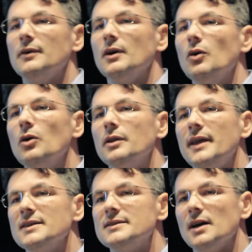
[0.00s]
all
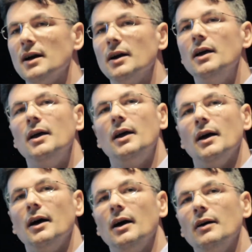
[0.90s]
tests are
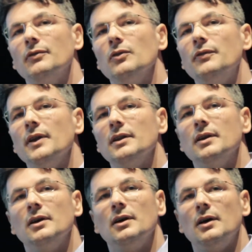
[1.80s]
fulfilled
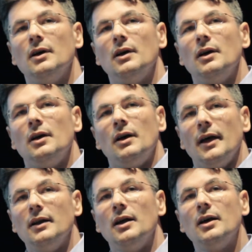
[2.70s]

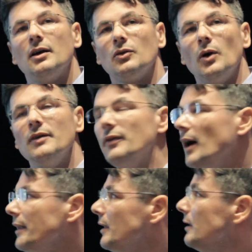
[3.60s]
and
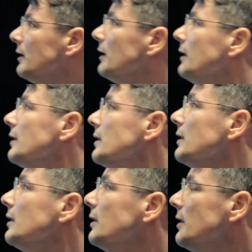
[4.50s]
qualified, then
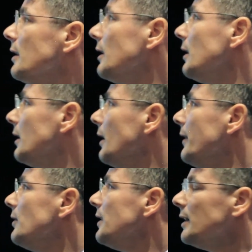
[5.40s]

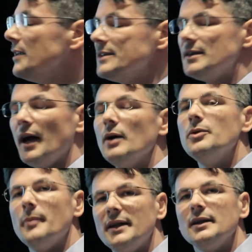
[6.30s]
everything is
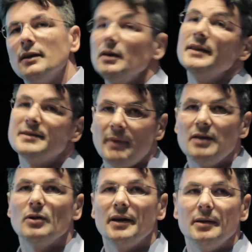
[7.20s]

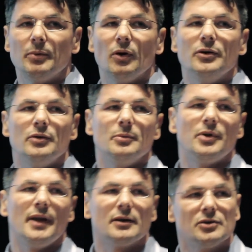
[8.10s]
manually deployed to the
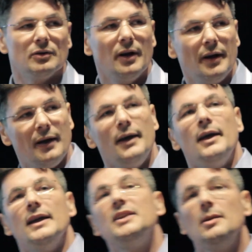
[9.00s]
production.
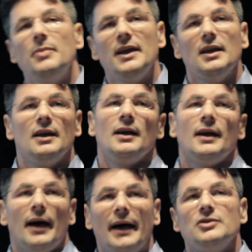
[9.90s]
It can be,
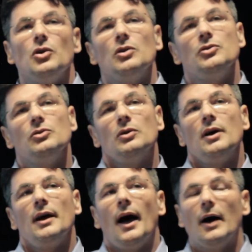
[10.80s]
I told you,
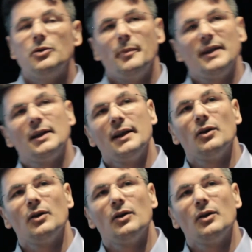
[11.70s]
automatically